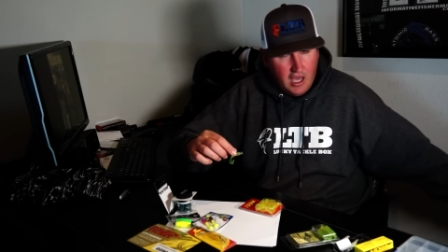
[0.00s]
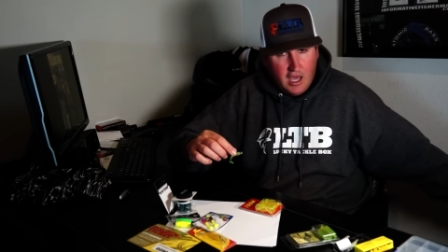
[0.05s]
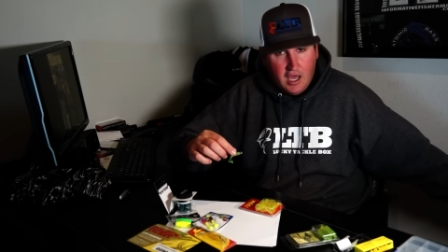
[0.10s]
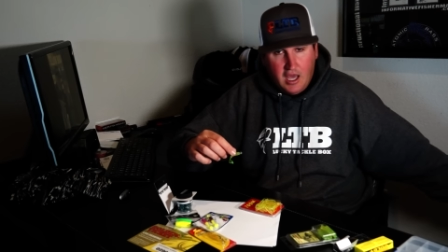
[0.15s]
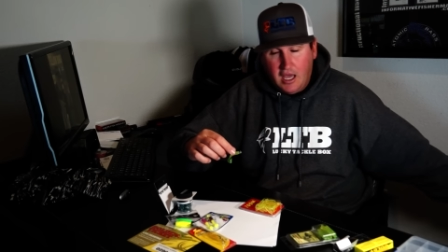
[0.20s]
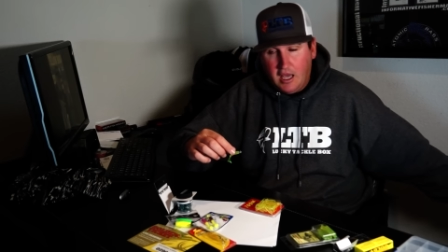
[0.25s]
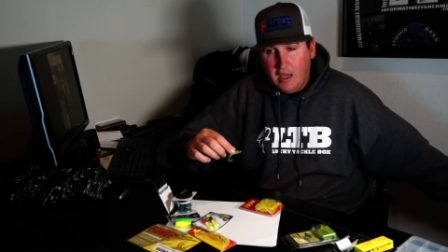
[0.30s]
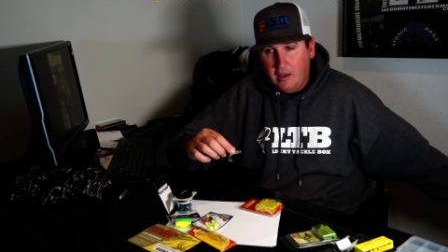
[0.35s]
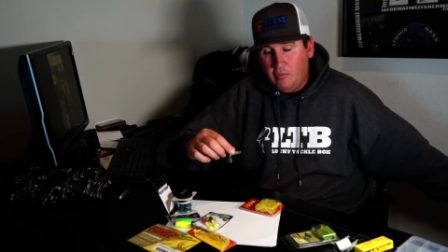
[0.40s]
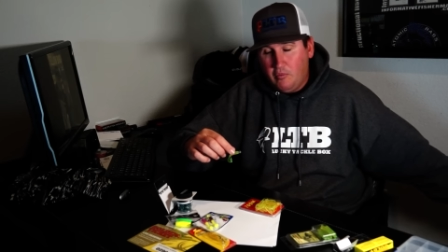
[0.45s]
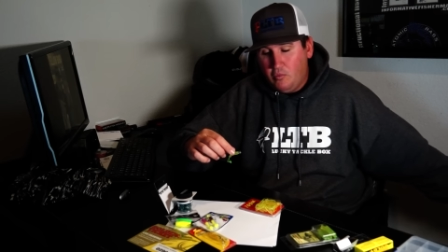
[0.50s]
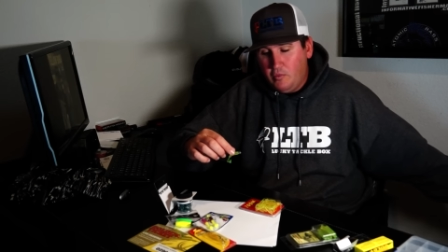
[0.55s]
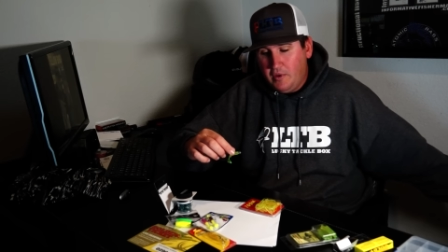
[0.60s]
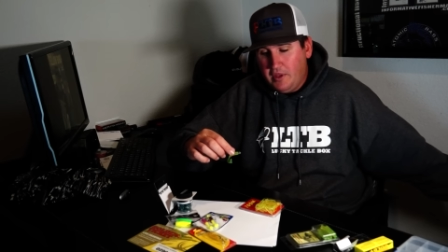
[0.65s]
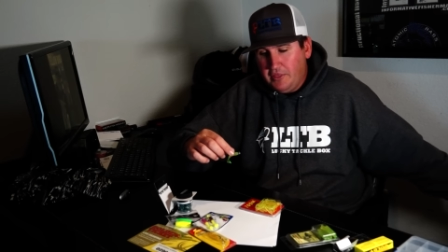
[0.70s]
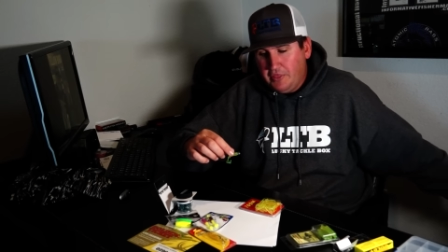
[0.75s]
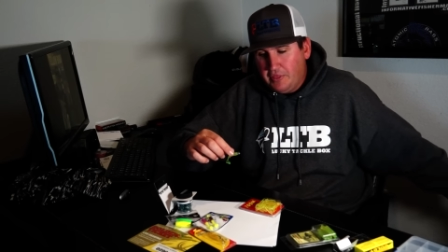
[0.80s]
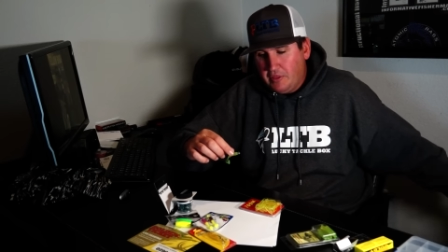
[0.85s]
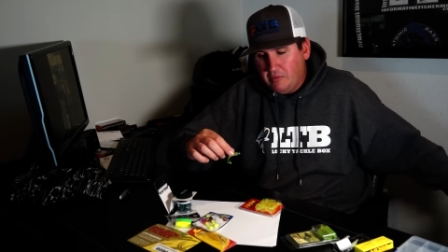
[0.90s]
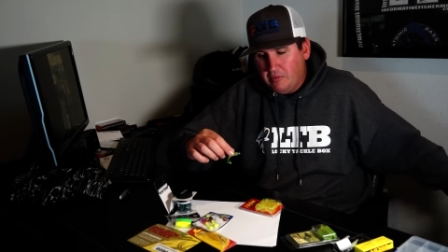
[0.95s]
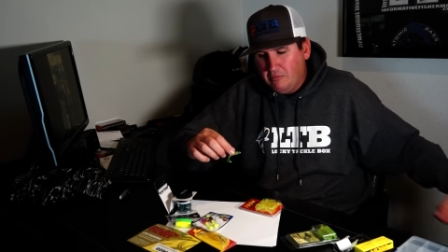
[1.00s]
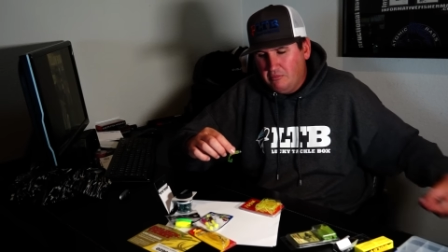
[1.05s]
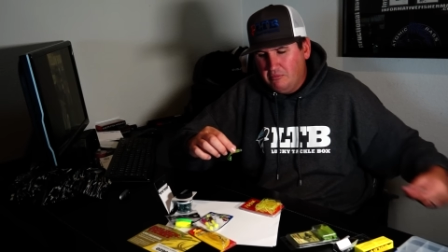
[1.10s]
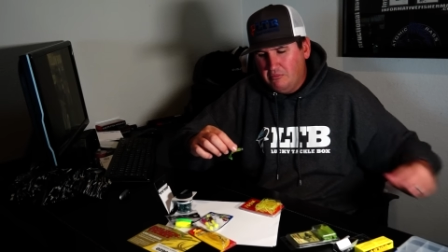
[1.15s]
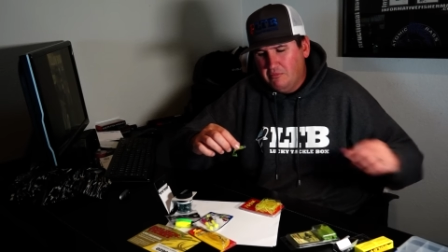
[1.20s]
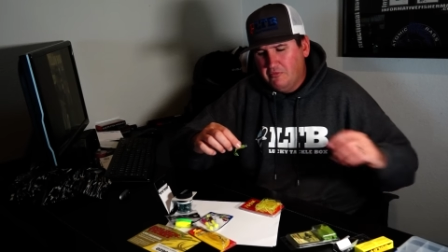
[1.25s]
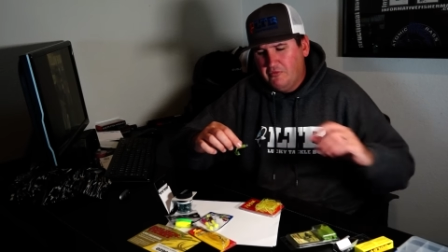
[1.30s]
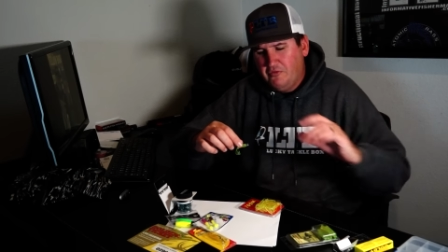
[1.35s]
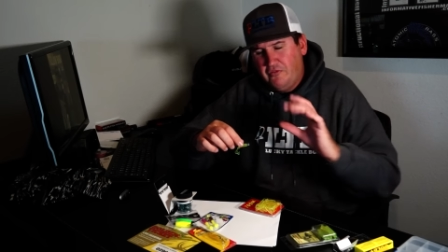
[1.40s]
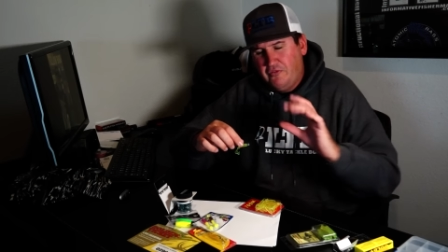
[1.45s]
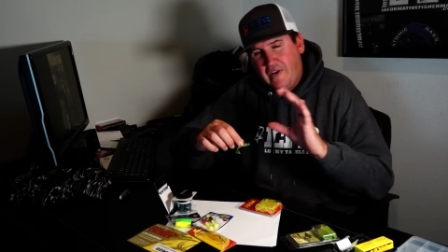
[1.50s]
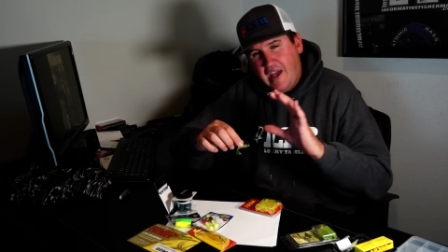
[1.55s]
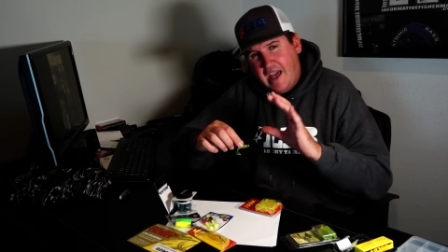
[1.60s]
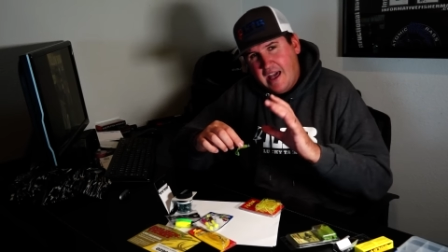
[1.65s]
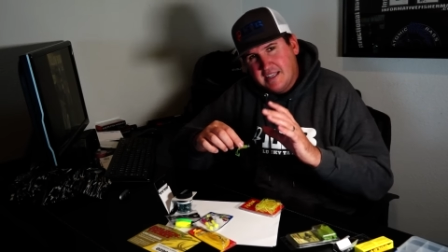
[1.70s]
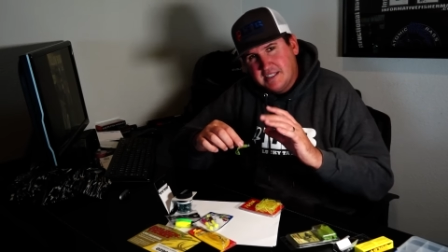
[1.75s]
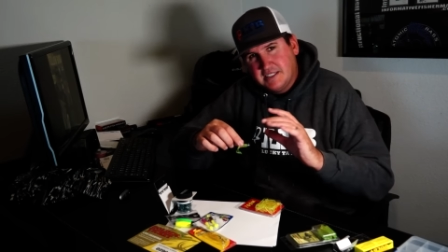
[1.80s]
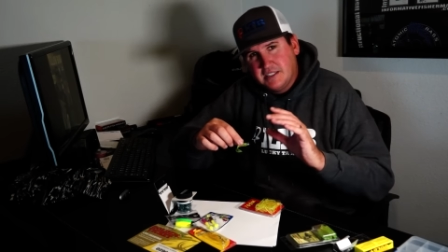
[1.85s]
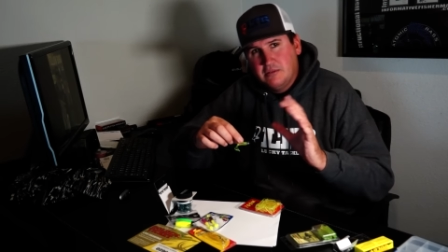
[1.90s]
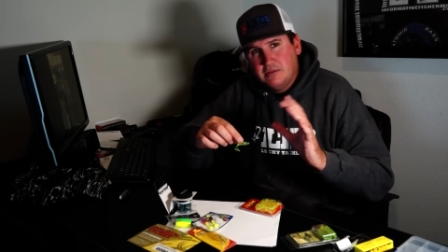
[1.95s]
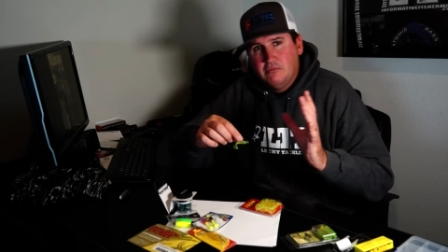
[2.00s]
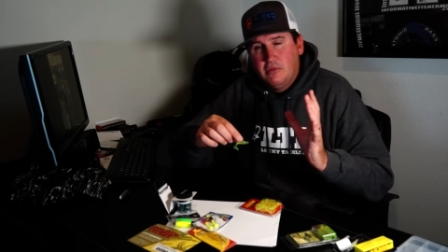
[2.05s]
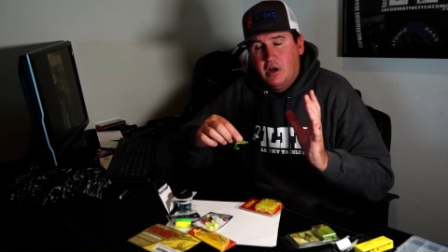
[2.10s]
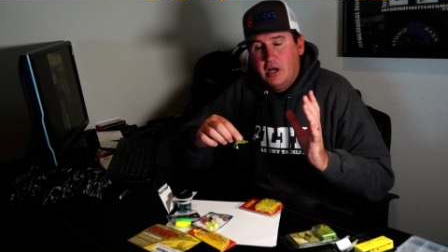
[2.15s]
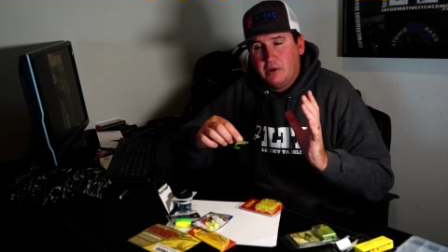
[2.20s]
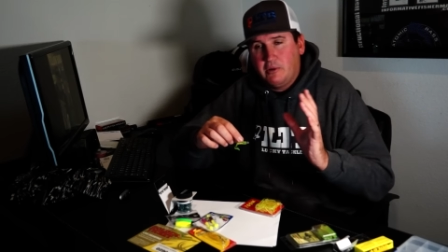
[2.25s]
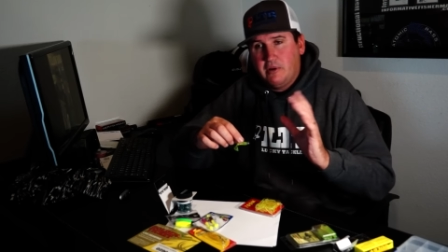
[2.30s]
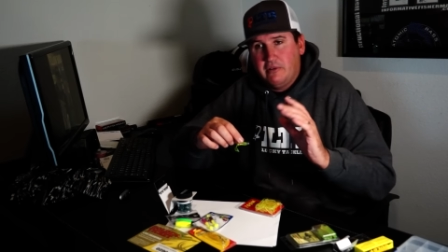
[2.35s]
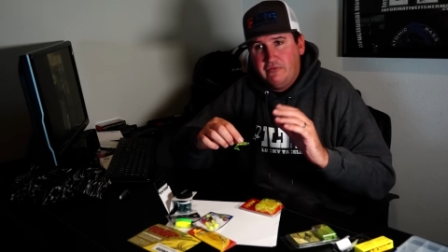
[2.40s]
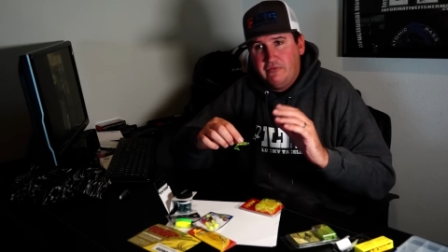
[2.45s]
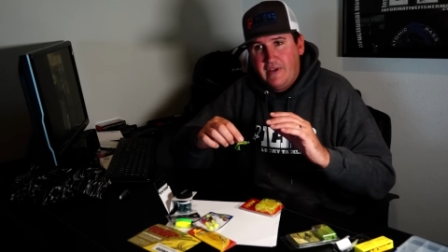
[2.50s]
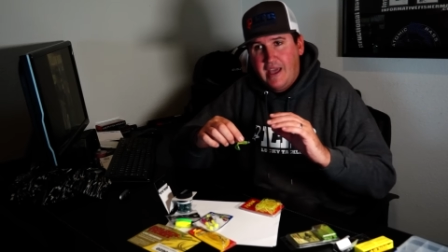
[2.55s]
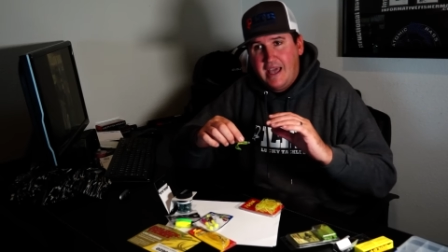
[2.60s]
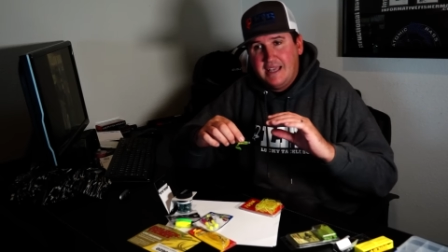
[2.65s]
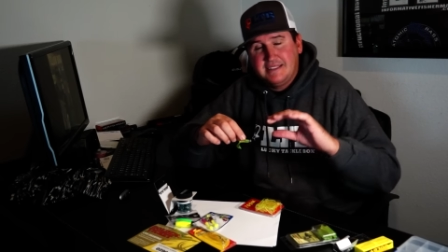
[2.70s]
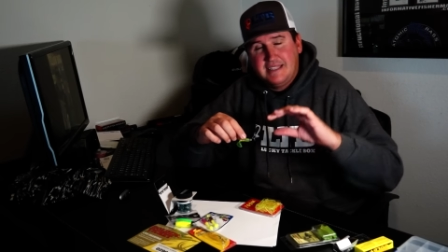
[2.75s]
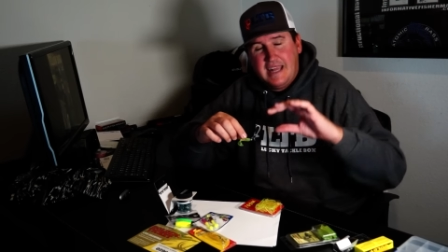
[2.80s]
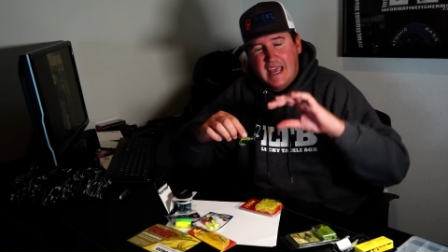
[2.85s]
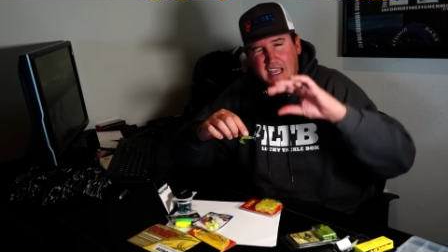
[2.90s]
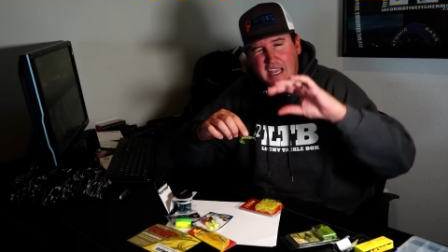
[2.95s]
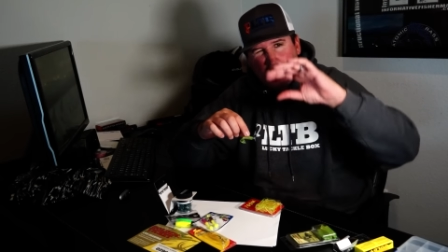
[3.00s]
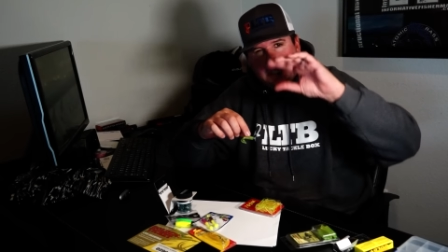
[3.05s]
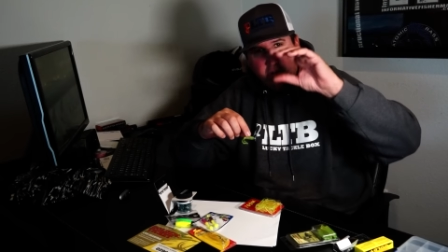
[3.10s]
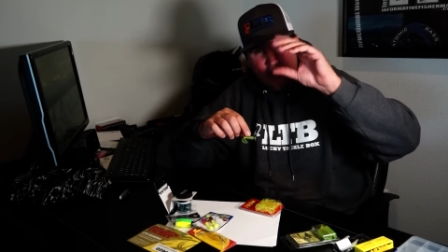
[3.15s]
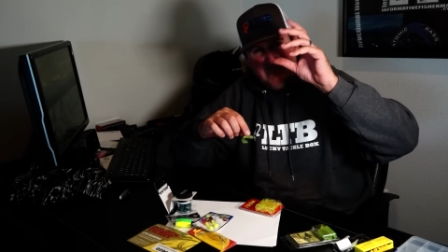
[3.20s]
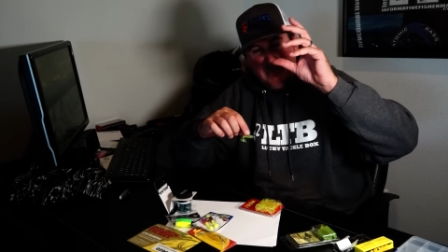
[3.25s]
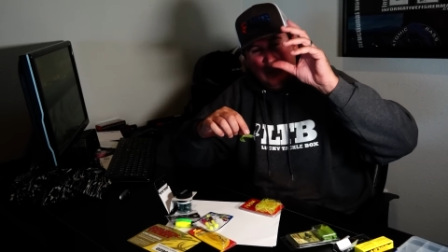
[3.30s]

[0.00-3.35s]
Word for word: Uh, with fast to moderate fast action,